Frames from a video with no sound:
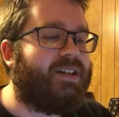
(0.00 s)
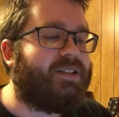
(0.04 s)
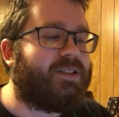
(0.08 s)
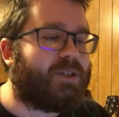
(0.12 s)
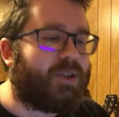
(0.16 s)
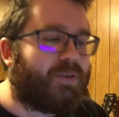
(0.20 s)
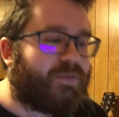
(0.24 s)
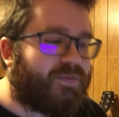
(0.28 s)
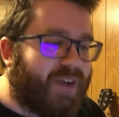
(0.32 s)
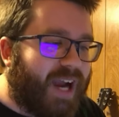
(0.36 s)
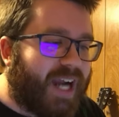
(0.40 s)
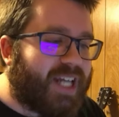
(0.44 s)

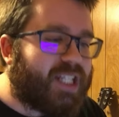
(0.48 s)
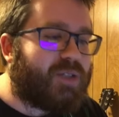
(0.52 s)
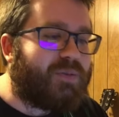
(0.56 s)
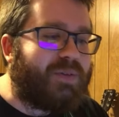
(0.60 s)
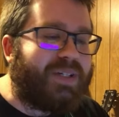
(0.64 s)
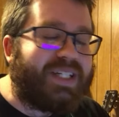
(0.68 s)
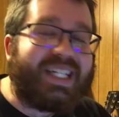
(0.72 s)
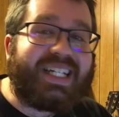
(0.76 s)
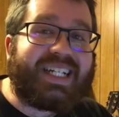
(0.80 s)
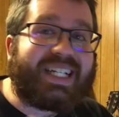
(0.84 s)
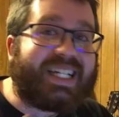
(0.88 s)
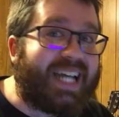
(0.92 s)
So the fact that
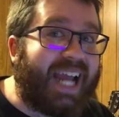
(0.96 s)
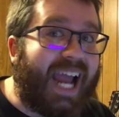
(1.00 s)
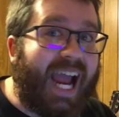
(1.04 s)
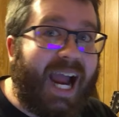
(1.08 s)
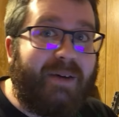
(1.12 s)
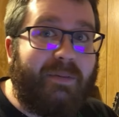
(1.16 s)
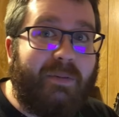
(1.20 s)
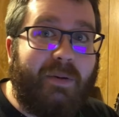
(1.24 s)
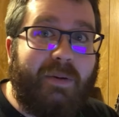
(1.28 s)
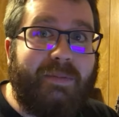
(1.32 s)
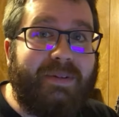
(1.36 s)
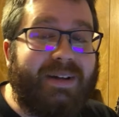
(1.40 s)
we get
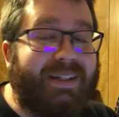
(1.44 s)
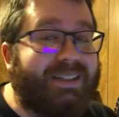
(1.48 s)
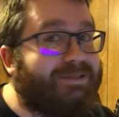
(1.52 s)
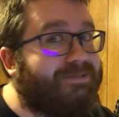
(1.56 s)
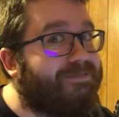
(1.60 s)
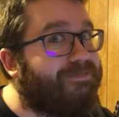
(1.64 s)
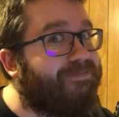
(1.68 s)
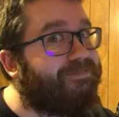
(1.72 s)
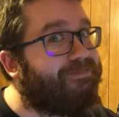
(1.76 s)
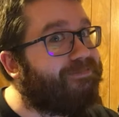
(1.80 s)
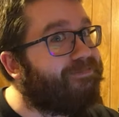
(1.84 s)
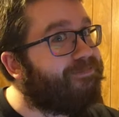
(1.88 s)

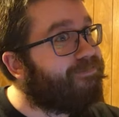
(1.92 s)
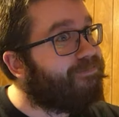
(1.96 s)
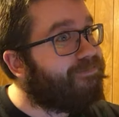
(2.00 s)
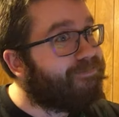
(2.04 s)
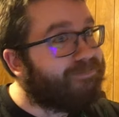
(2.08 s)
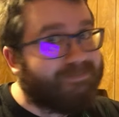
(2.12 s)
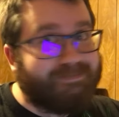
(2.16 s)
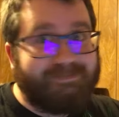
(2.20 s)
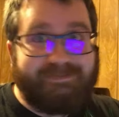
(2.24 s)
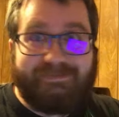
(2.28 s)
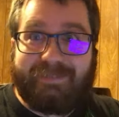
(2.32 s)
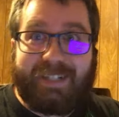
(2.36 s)
Catwoman,
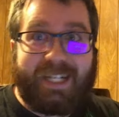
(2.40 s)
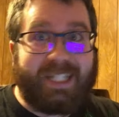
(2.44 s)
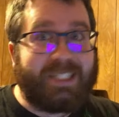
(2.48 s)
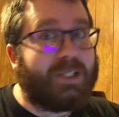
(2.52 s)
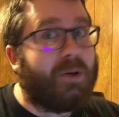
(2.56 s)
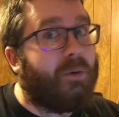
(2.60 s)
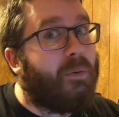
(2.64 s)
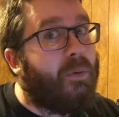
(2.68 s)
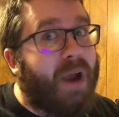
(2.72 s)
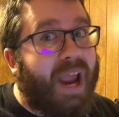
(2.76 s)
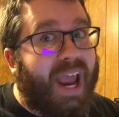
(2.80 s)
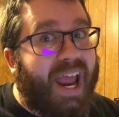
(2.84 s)

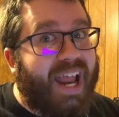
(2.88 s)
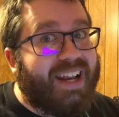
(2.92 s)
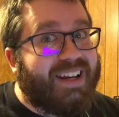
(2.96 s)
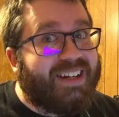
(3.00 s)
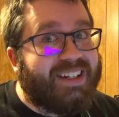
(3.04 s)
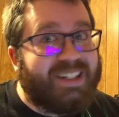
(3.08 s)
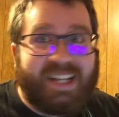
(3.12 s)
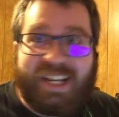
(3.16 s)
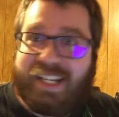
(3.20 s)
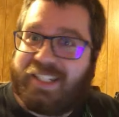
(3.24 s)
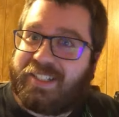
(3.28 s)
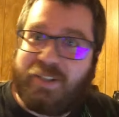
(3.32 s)
it's a
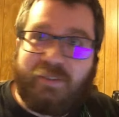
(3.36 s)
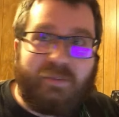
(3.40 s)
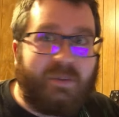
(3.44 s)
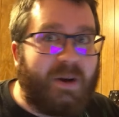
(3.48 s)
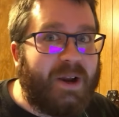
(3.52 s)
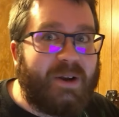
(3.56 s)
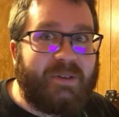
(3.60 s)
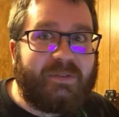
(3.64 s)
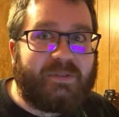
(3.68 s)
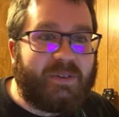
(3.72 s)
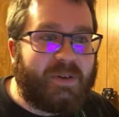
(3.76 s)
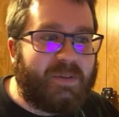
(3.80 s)
win. It's a
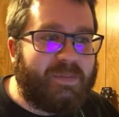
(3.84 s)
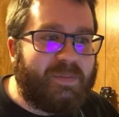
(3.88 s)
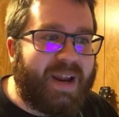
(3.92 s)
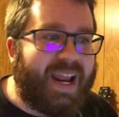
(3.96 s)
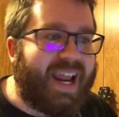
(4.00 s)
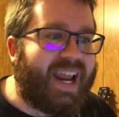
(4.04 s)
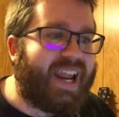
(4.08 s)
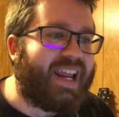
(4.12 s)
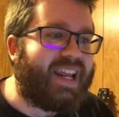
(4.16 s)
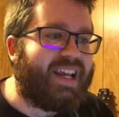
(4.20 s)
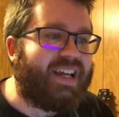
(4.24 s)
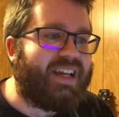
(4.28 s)
win for
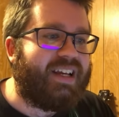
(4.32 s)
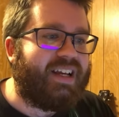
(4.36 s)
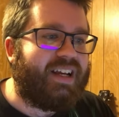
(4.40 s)
me.